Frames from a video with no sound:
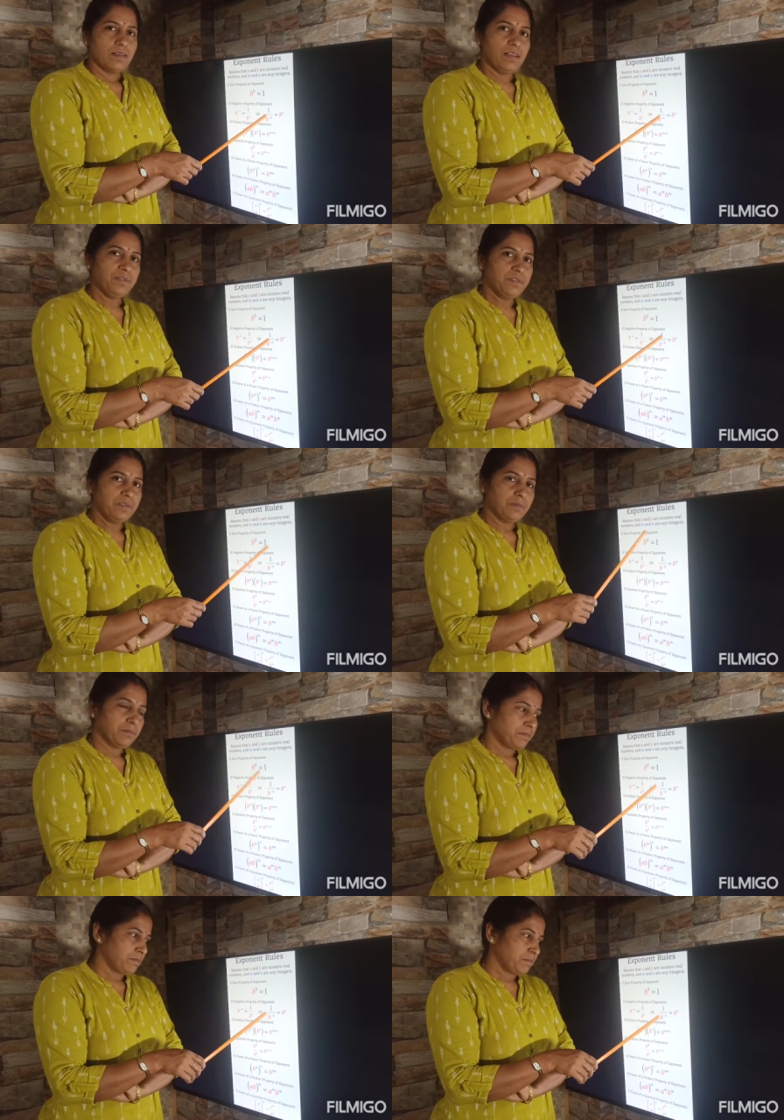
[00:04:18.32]
If
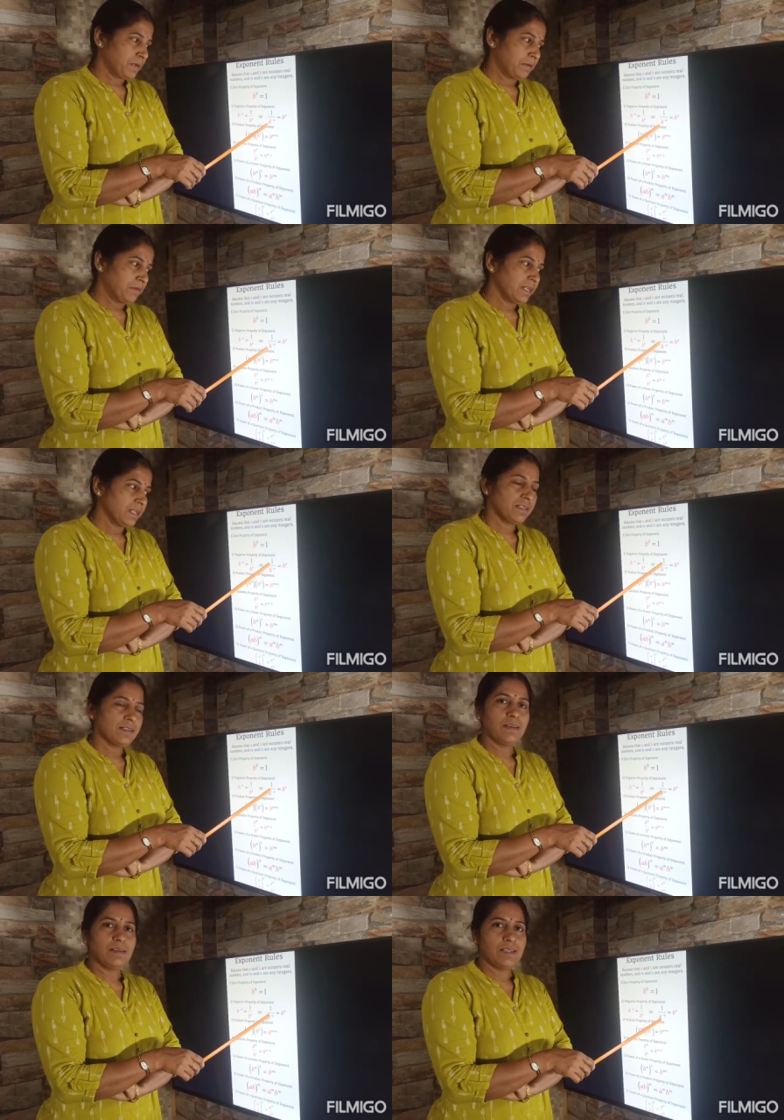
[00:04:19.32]
power is
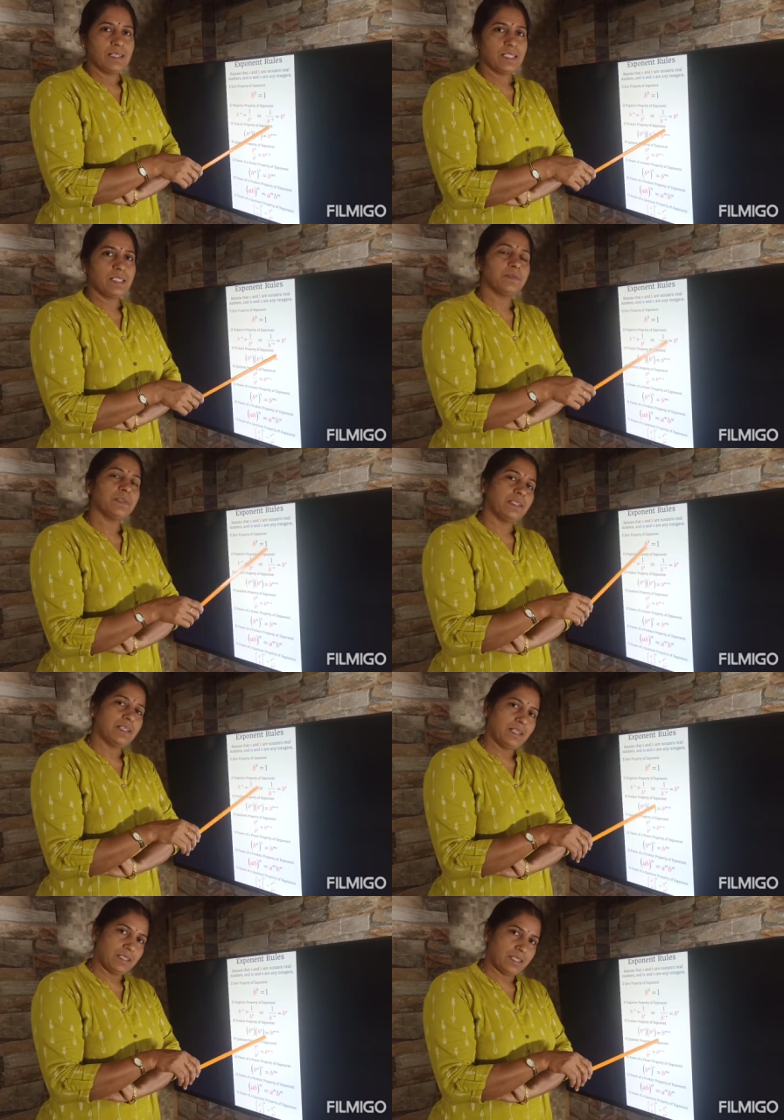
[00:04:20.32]
negative in
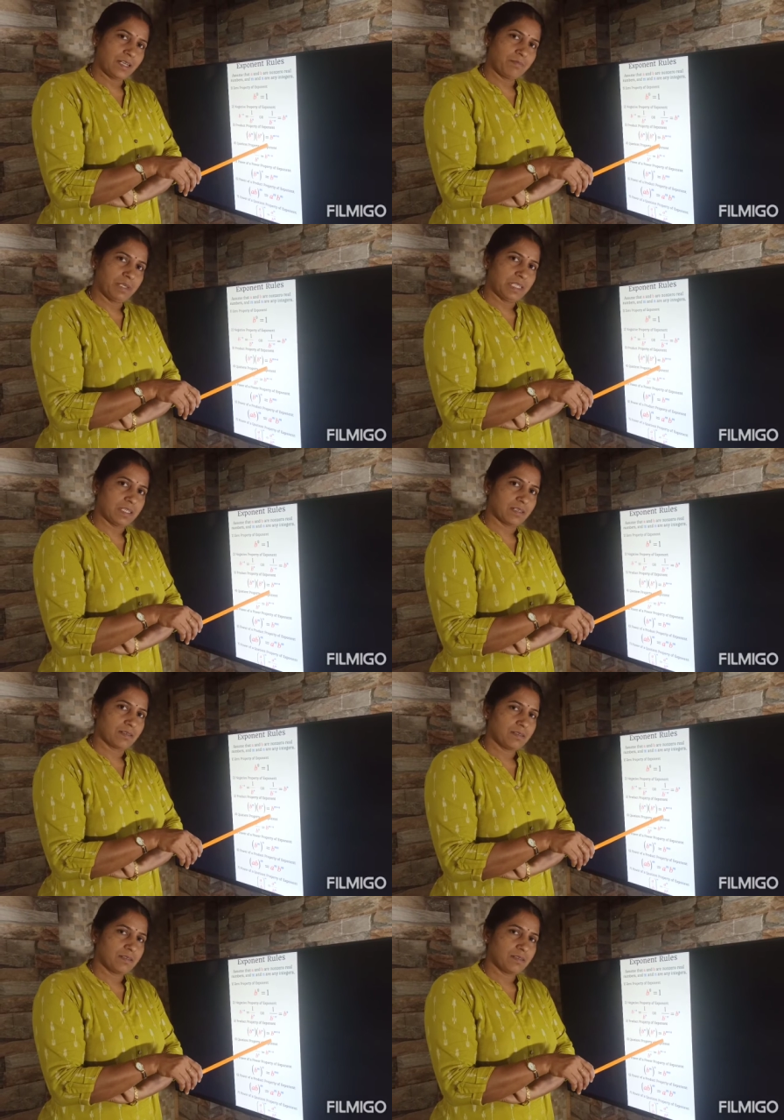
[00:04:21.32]
the denominator,